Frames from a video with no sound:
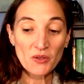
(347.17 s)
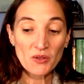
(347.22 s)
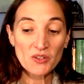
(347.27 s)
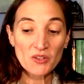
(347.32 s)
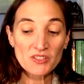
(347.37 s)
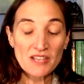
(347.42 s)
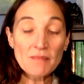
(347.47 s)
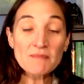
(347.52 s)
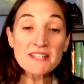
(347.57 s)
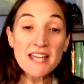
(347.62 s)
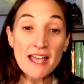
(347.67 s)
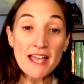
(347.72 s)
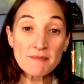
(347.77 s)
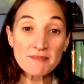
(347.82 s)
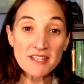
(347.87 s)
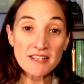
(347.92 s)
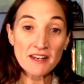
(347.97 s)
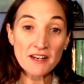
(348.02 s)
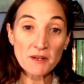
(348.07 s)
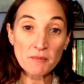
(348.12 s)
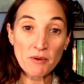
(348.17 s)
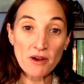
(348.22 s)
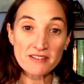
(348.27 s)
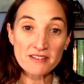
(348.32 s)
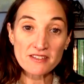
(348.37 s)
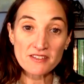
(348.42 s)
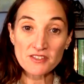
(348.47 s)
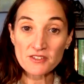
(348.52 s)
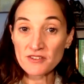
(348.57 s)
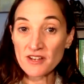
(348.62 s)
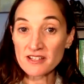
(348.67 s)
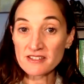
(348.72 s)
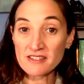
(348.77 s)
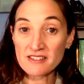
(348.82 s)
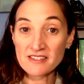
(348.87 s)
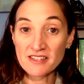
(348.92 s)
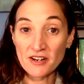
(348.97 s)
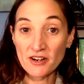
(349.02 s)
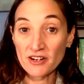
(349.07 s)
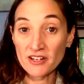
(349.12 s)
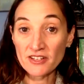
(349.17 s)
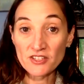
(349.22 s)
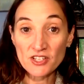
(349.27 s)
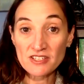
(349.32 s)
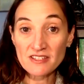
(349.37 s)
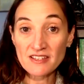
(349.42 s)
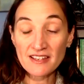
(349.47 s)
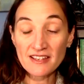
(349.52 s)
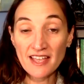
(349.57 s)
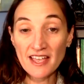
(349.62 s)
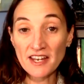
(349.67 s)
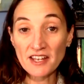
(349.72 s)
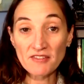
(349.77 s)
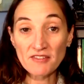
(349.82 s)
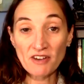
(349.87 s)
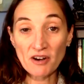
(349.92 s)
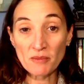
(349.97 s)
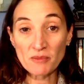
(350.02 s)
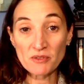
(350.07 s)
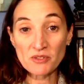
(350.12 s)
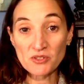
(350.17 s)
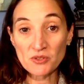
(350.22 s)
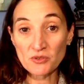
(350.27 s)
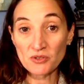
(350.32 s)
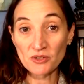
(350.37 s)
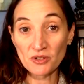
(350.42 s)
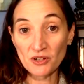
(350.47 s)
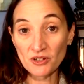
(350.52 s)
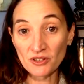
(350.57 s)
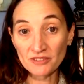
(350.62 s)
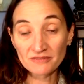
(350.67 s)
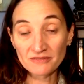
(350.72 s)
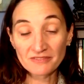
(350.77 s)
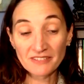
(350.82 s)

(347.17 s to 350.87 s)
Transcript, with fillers: sometimes antidepressants are necessary, just like any pharmaceutical.